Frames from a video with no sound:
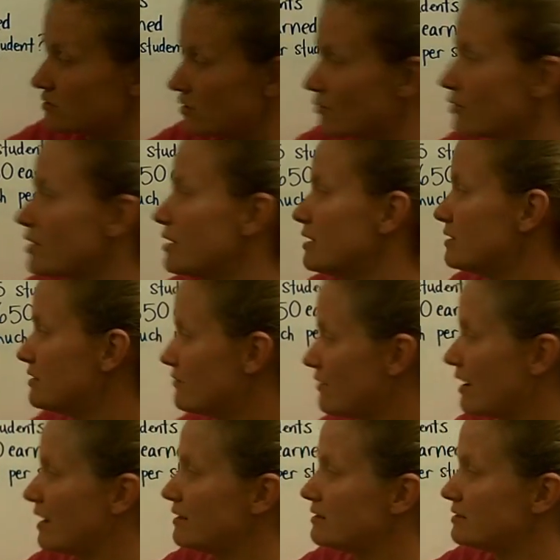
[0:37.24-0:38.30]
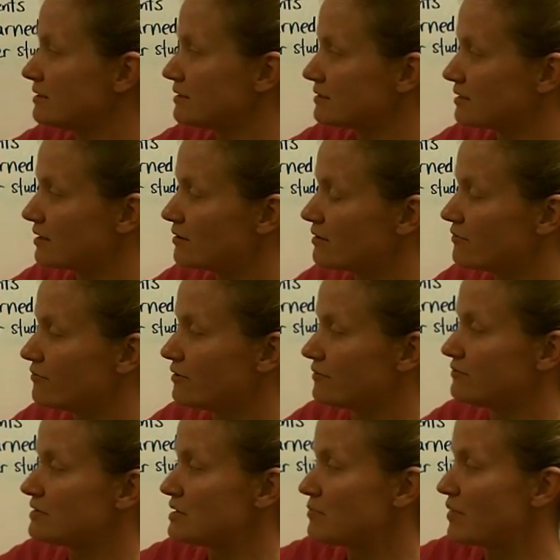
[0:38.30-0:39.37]
So we're going to divide
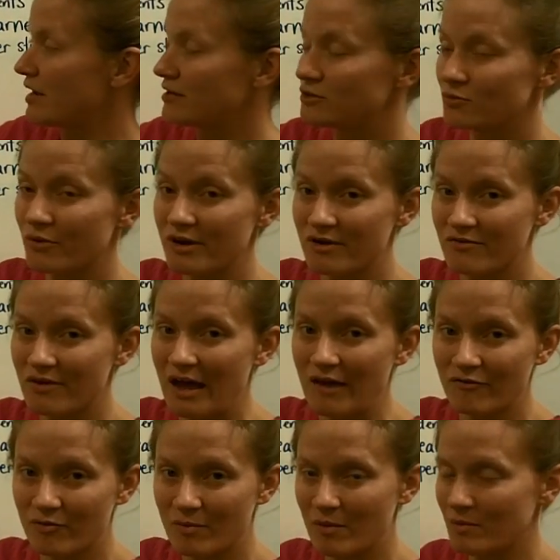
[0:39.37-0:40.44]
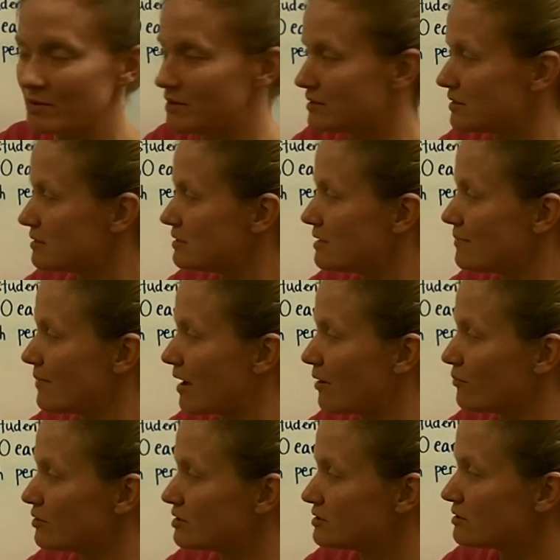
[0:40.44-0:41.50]
650 by 25. Remember, this is the
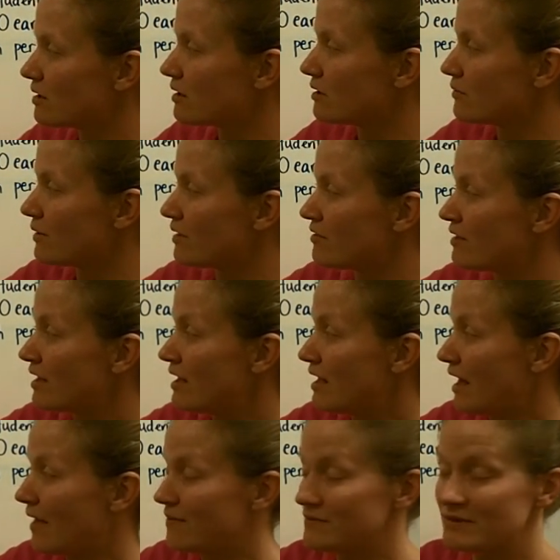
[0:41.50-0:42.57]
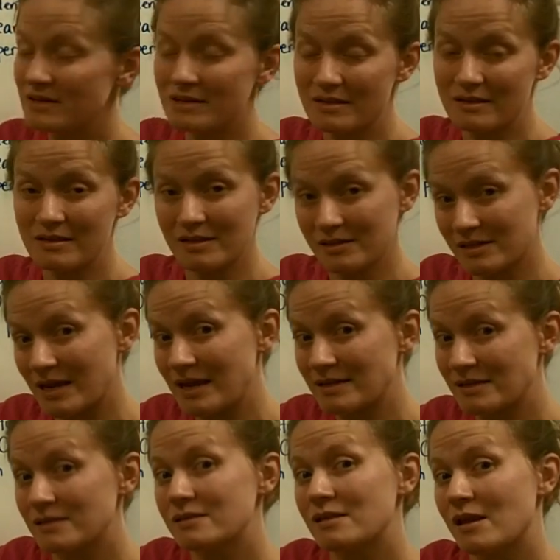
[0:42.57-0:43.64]
amount we're starting with, and in this
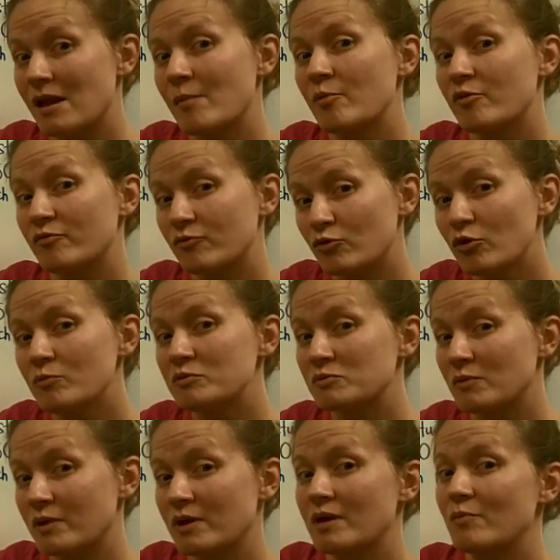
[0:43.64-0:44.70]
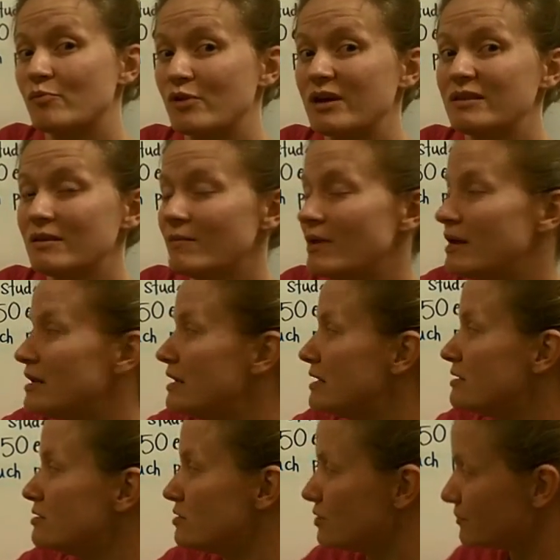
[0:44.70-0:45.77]
case, it's the number of groups we're going to break the
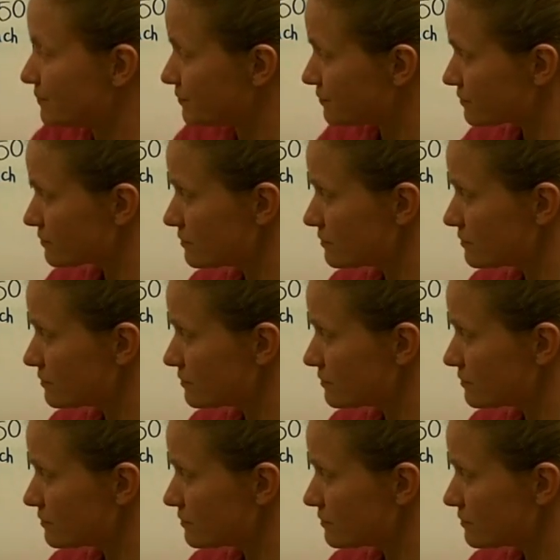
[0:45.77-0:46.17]
money into.